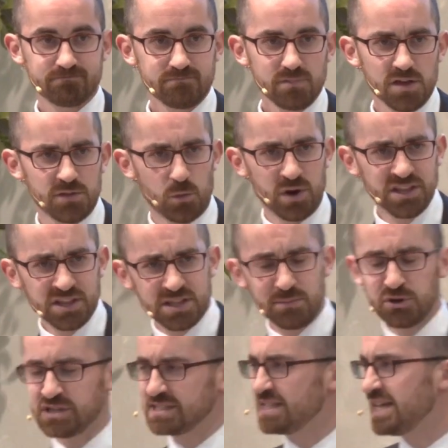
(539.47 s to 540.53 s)
The way that the
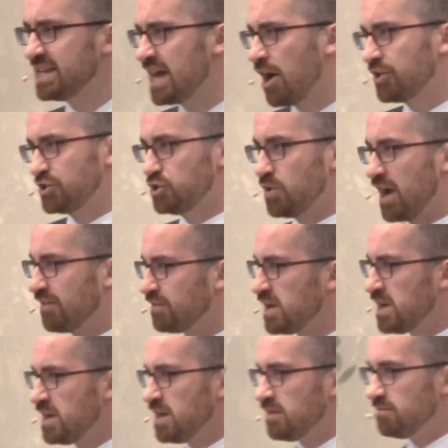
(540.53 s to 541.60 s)
book is laid out is you have
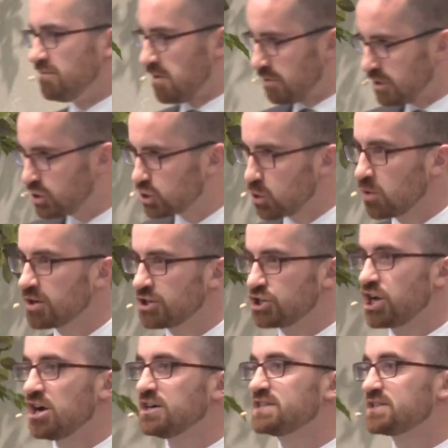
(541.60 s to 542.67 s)
very short
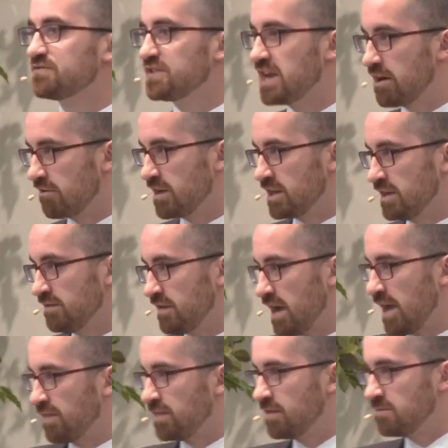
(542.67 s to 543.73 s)
chunks of narrative
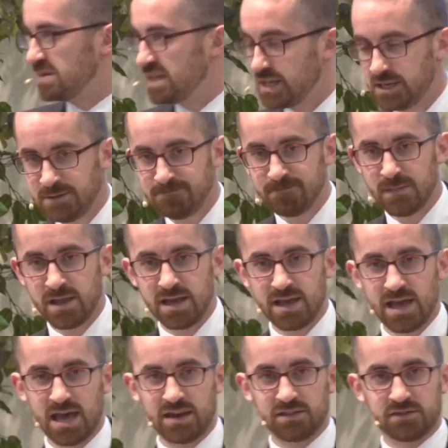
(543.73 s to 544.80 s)
at the beginning,
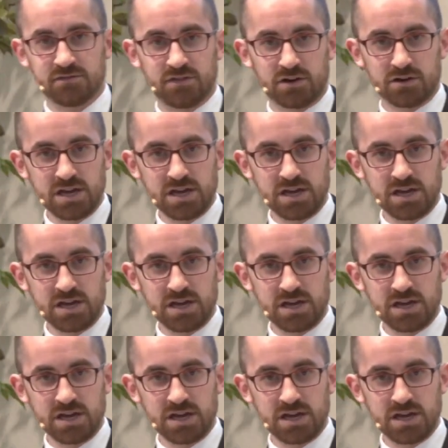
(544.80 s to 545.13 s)
and at the very